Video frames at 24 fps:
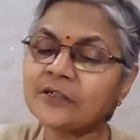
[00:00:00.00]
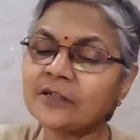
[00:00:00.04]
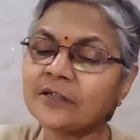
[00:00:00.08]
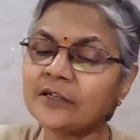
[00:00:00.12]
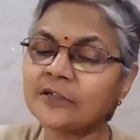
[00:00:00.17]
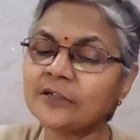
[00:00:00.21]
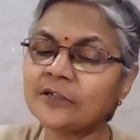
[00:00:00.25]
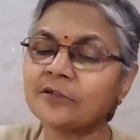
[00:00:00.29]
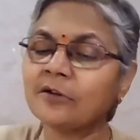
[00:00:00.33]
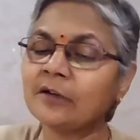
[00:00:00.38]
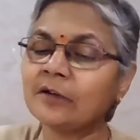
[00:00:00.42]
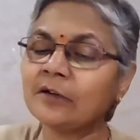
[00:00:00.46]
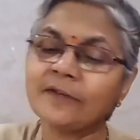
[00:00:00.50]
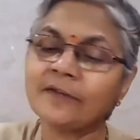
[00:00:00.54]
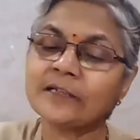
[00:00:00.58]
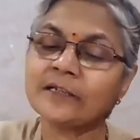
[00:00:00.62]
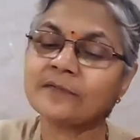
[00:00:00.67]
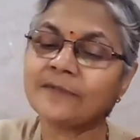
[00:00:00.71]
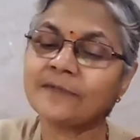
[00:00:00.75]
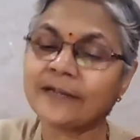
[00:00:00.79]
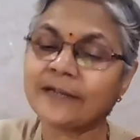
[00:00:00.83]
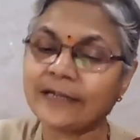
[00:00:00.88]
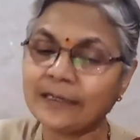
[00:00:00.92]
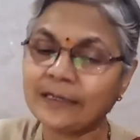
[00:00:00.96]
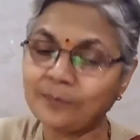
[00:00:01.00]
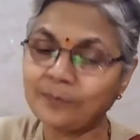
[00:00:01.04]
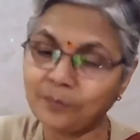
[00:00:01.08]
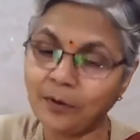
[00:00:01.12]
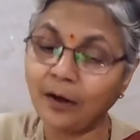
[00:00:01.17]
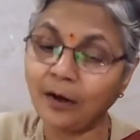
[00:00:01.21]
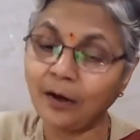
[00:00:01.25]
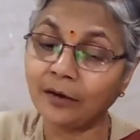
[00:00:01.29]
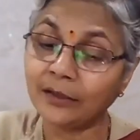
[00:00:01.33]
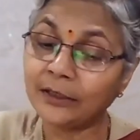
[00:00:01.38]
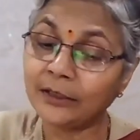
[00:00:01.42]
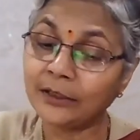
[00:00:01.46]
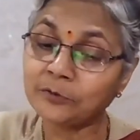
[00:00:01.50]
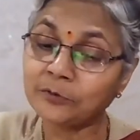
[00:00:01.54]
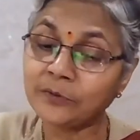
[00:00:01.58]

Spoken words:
is always very important